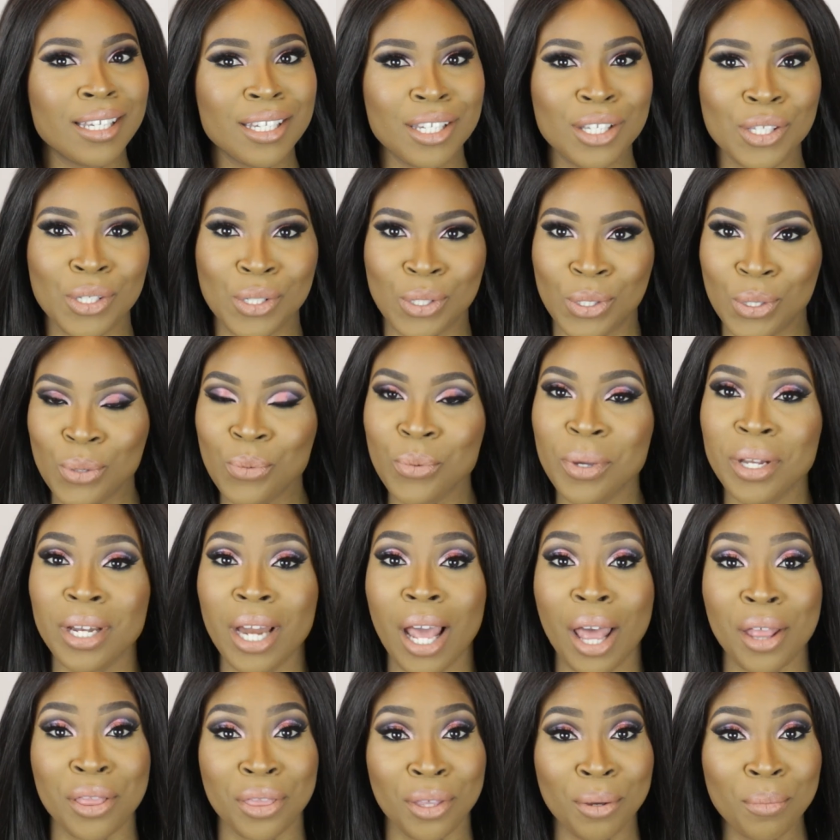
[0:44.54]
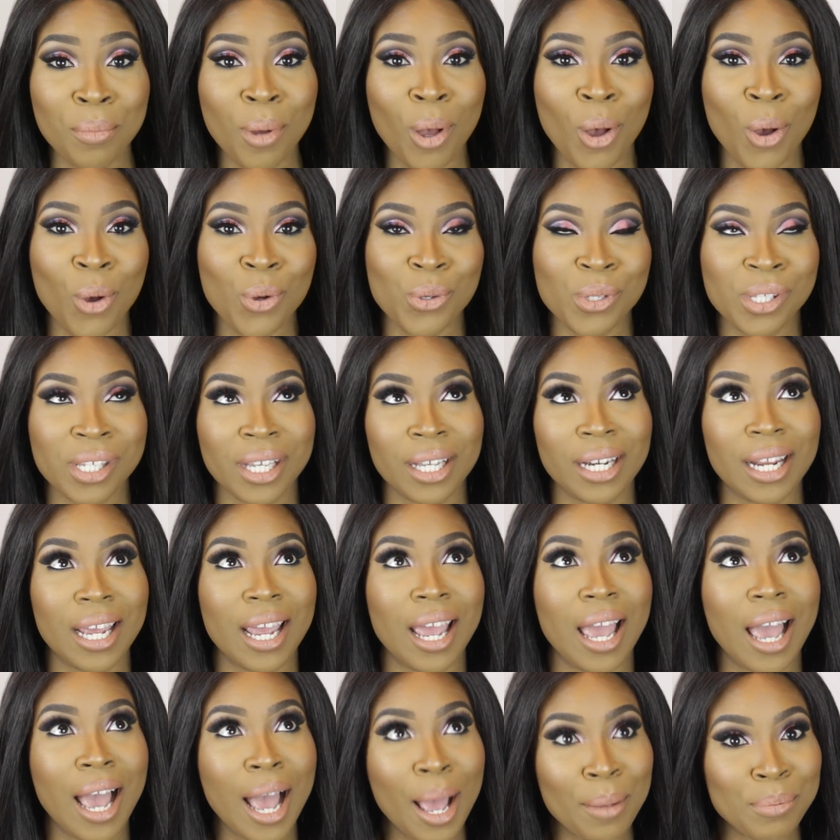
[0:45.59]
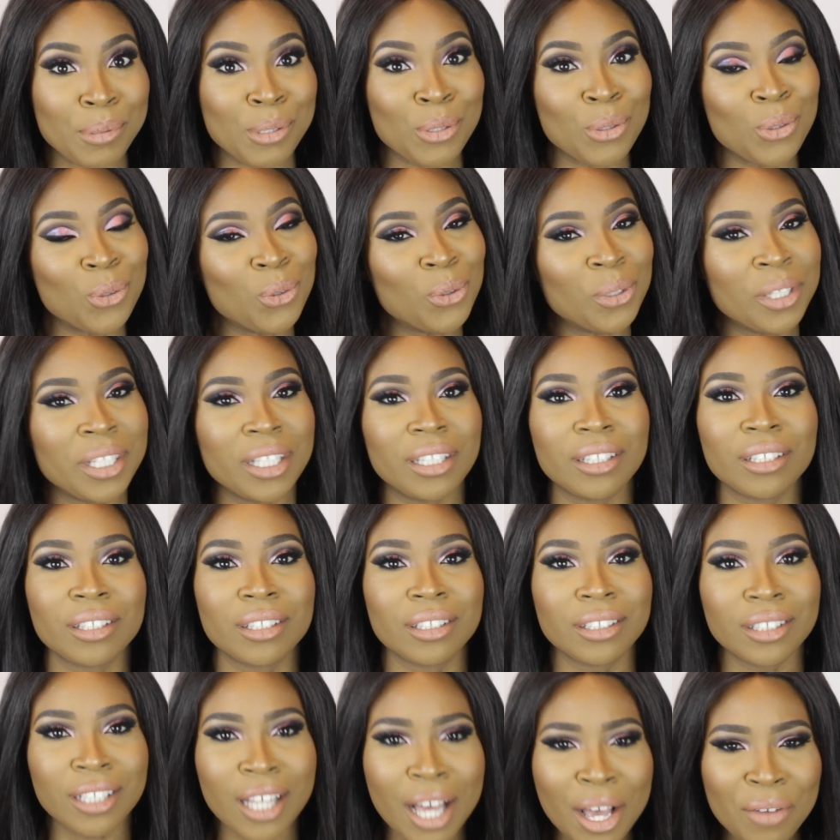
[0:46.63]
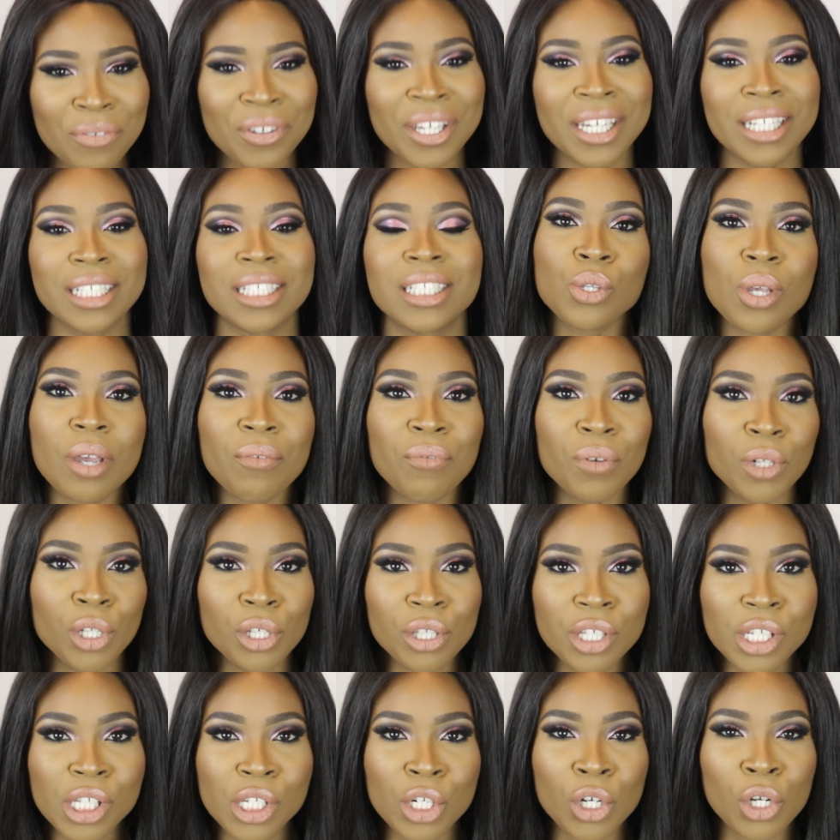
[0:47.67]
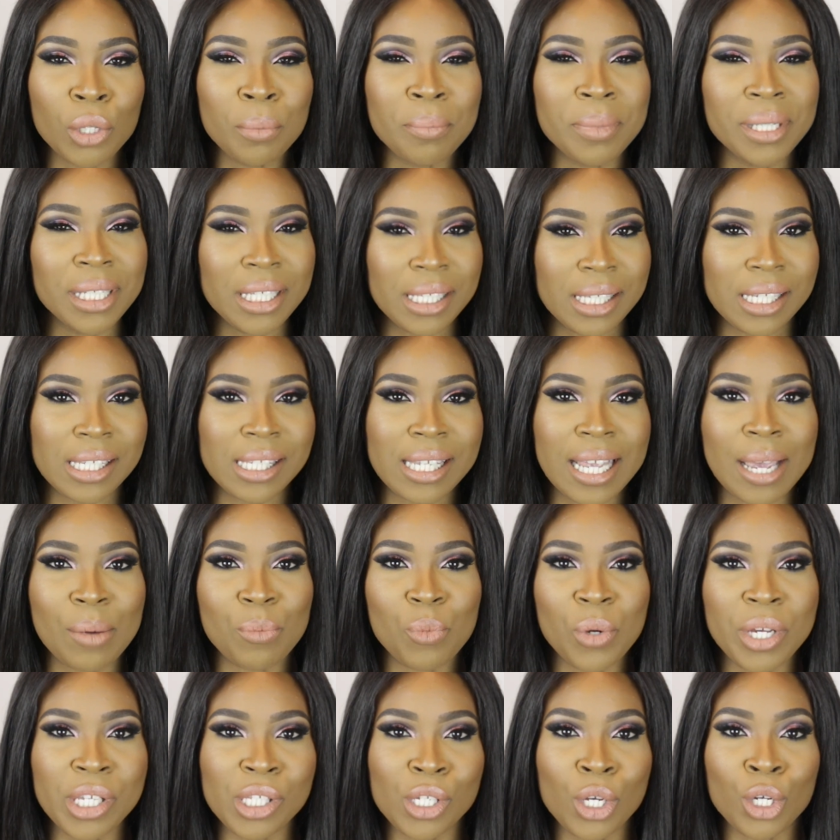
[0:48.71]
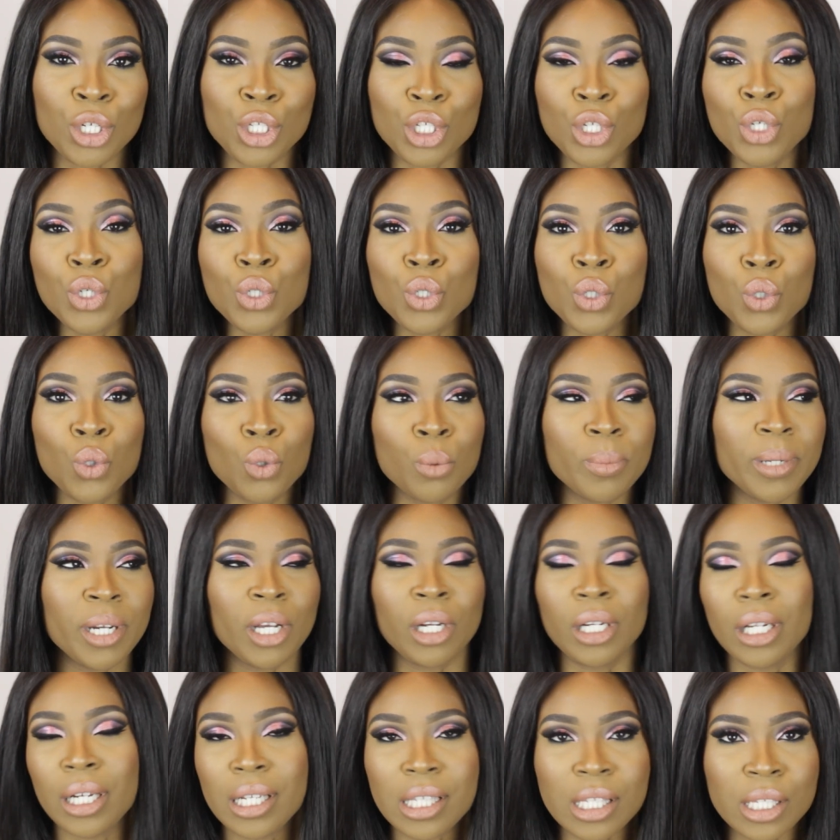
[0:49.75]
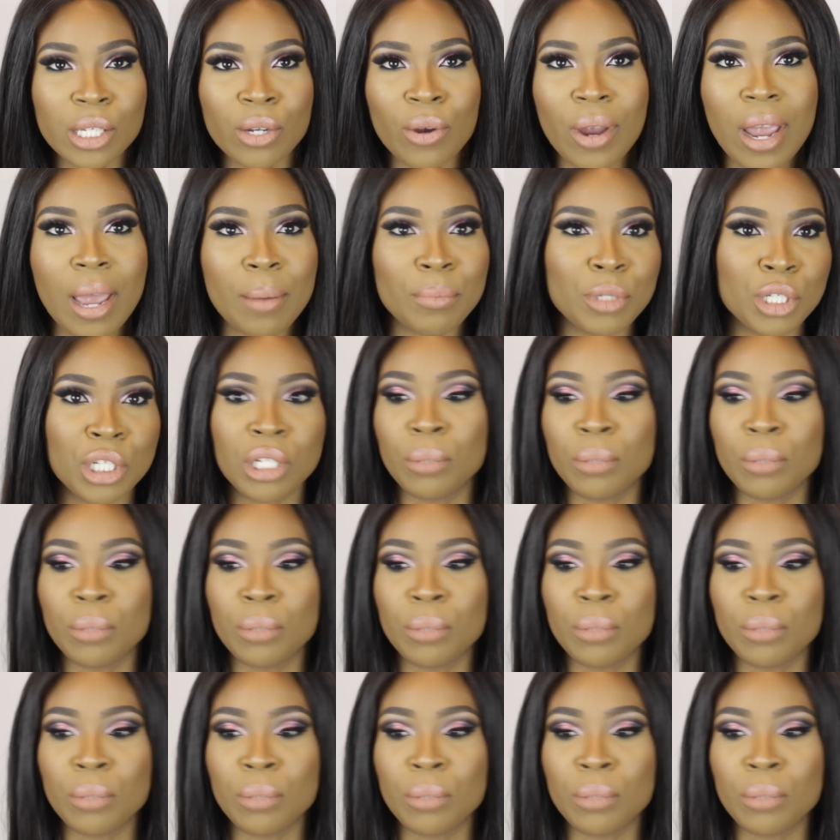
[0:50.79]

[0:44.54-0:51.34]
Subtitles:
It is doing the most and I absolutely love it. So I follow this girl Melissa Samways on YouTube and on Instagram.